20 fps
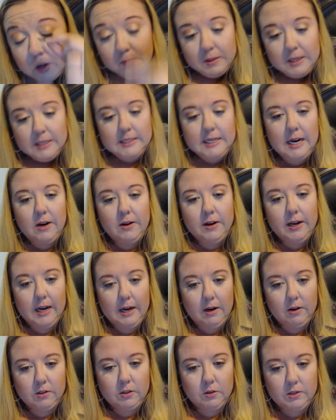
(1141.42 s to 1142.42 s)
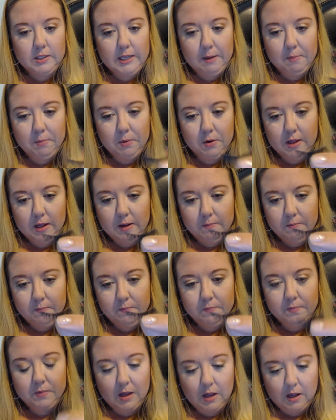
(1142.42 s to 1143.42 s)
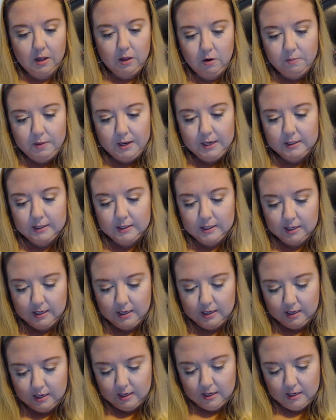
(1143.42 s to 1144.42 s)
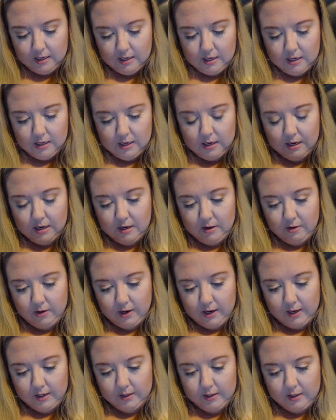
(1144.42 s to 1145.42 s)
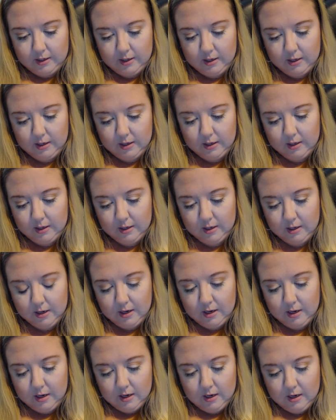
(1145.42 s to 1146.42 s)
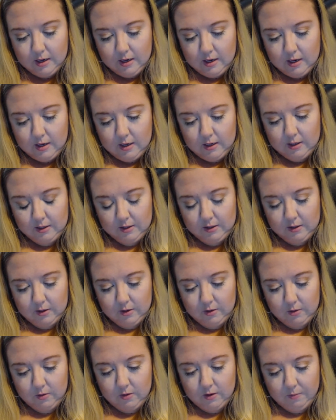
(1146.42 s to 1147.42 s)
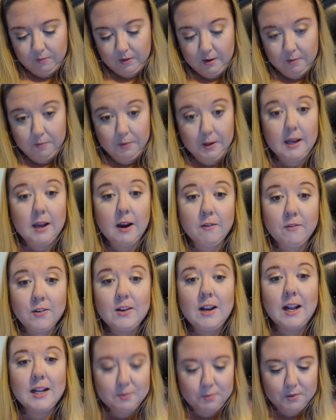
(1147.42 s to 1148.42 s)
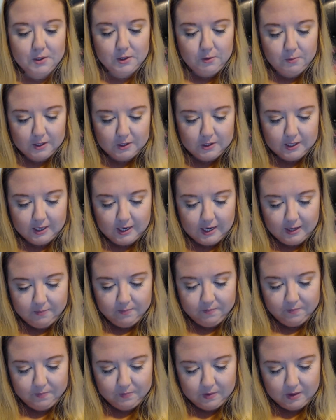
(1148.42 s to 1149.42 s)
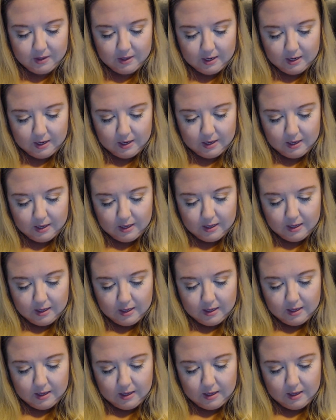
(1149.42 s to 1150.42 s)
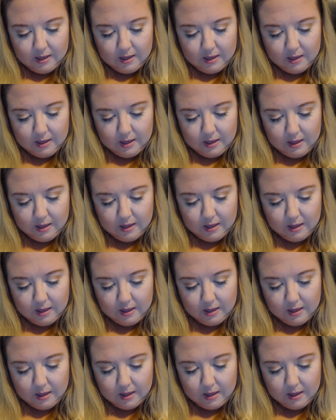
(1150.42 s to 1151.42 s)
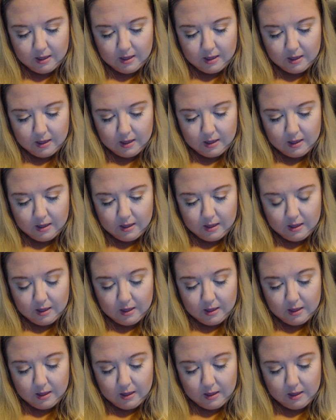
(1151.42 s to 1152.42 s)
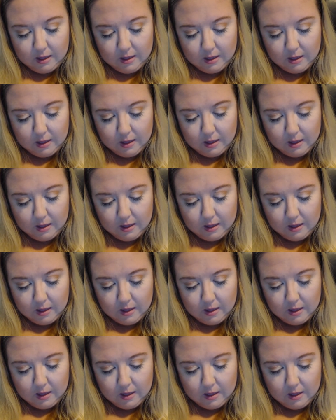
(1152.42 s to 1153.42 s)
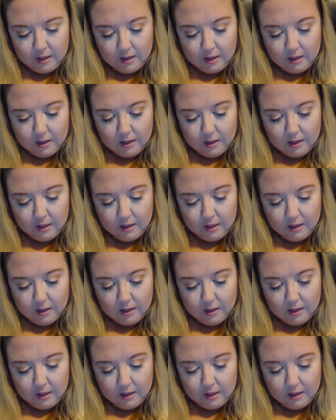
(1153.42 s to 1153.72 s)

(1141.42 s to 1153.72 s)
it got all over the place. So I'm going to be a little more cautious. And I definitely did have to trim these down, and I also tapered them a little bit. Alright.